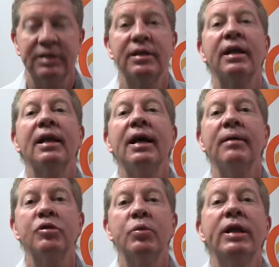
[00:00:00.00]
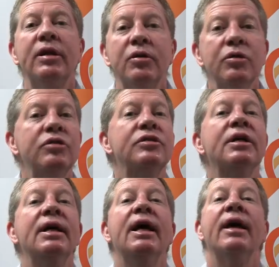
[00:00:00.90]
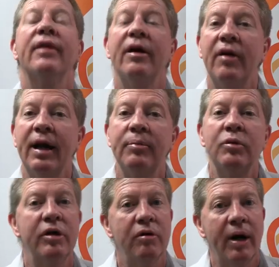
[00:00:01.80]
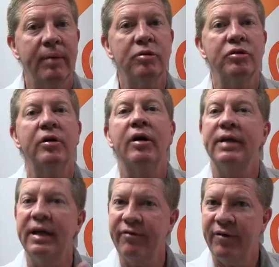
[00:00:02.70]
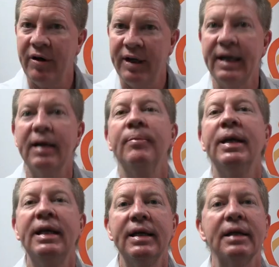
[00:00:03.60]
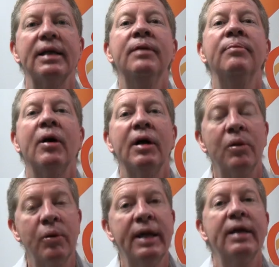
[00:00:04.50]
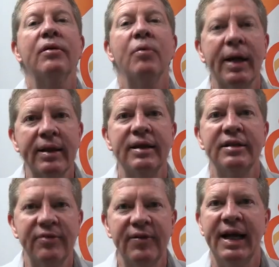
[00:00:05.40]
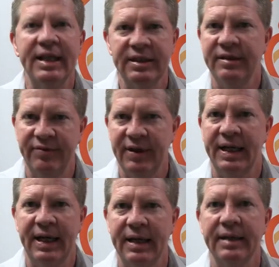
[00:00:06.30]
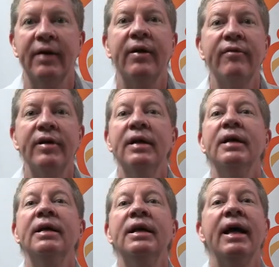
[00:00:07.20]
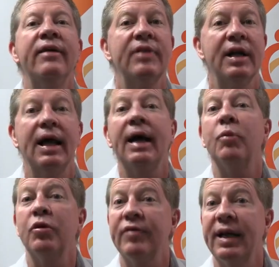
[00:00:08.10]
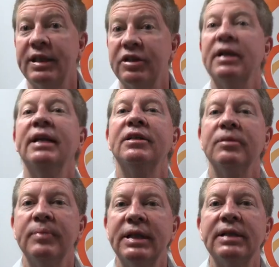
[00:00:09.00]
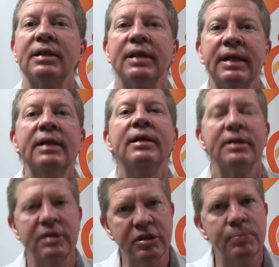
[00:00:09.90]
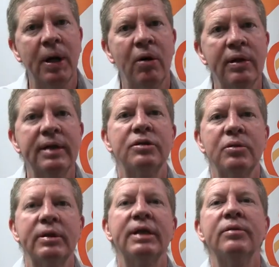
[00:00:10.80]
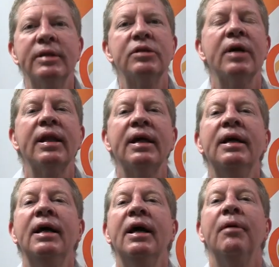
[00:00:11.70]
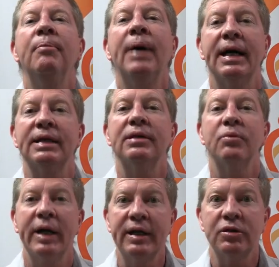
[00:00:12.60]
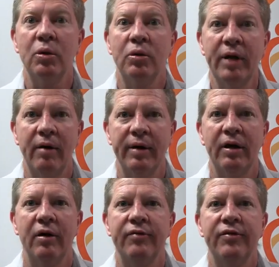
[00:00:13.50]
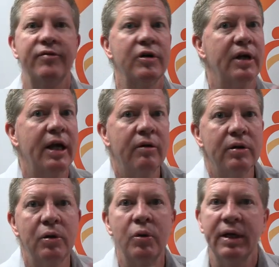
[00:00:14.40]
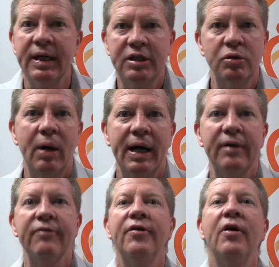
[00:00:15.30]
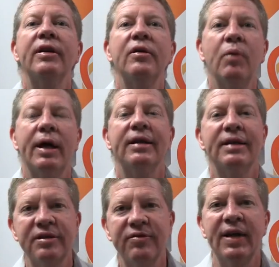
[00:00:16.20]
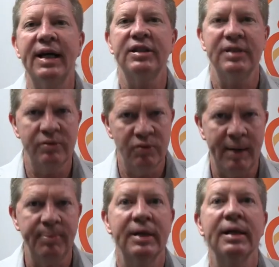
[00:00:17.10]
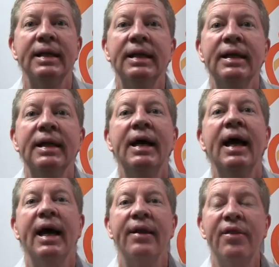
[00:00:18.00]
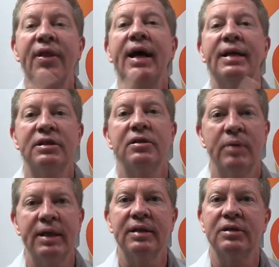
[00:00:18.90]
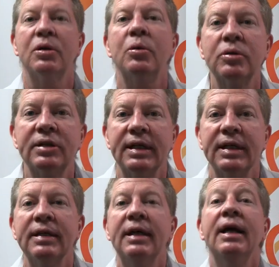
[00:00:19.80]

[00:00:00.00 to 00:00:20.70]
So the alarms we use, you're able to identify immediately by looking at the one that is flashing flat out. Now every alarm will flash intermittently because it's polling, talking to each other, but when it's all going off, you've got to go and look at each one and find the one that is flashing rapidly, and that is the one that's causing it.